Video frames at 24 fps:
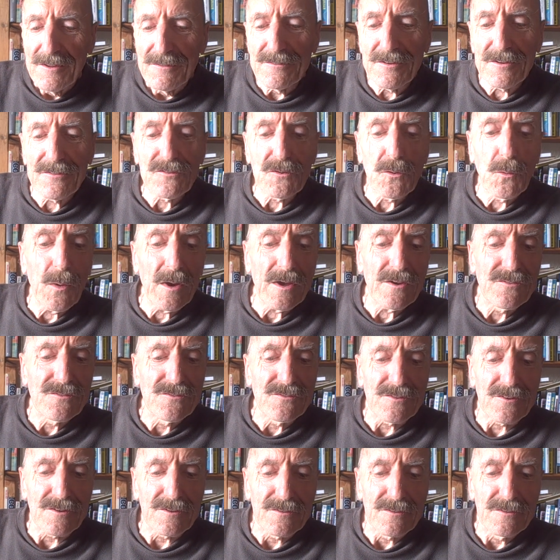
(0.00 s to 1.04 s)
This
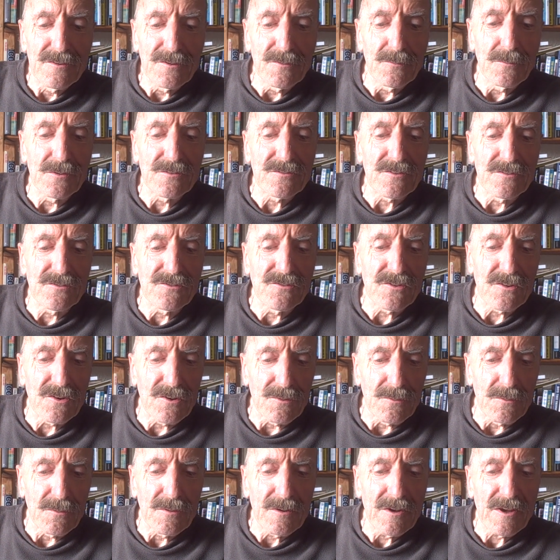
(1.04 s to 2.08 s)
question, who is a
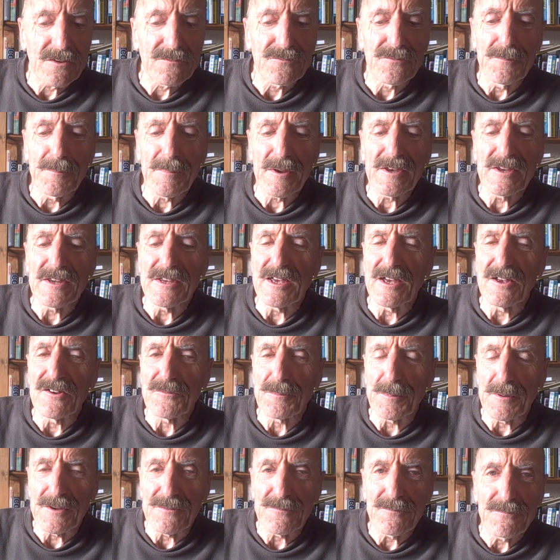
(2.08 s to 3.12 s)
Jew, has for many years
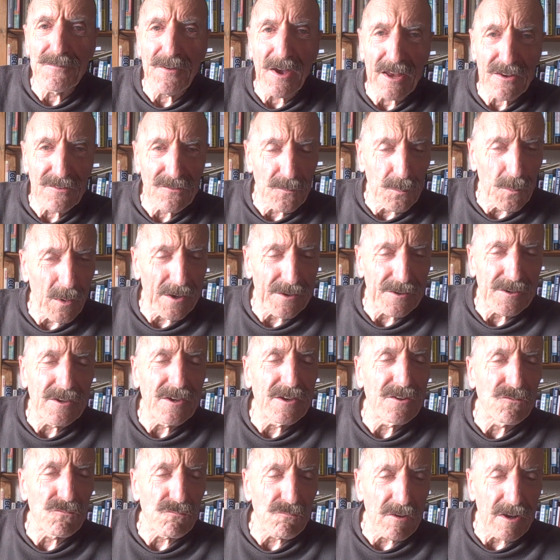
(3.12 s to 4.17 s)
been a vexed one in
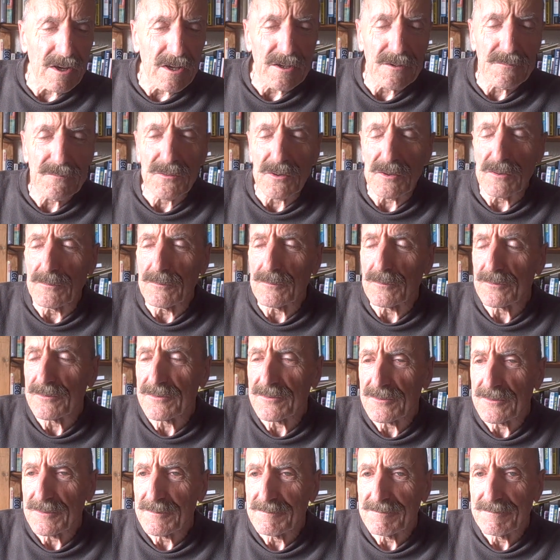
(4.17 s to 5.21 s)
Israel, of
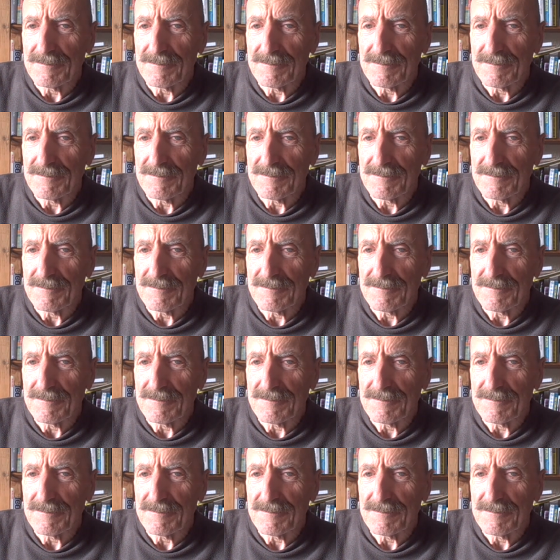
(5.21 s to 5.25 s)
course.